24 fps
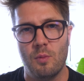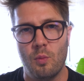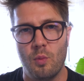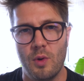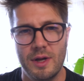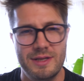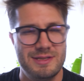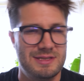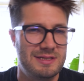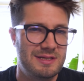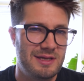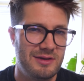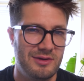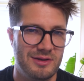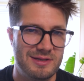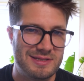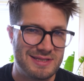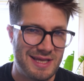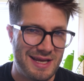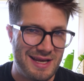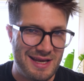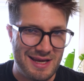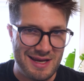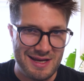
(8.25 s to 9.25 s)
what
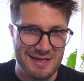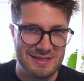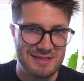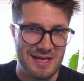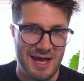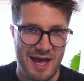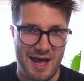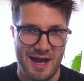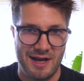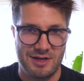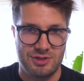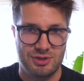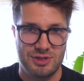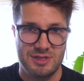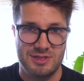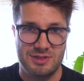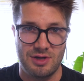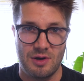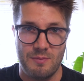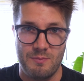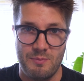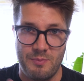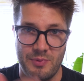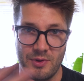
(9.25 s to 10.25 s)
skills they need to actually
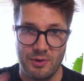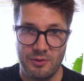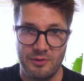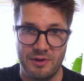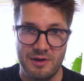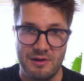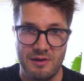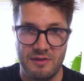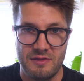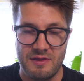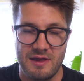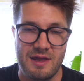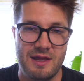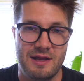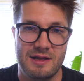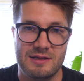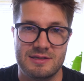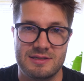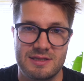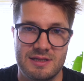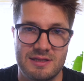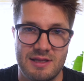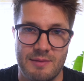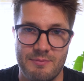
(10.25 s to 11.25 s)
start building
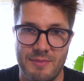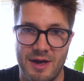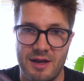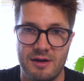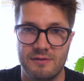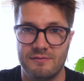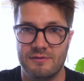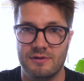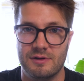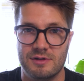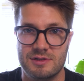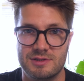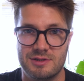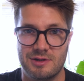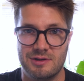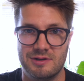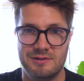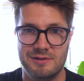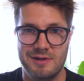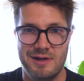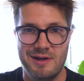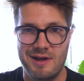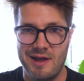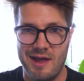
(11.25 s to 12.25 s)
things in the metaverse
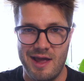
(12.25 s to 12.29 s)
or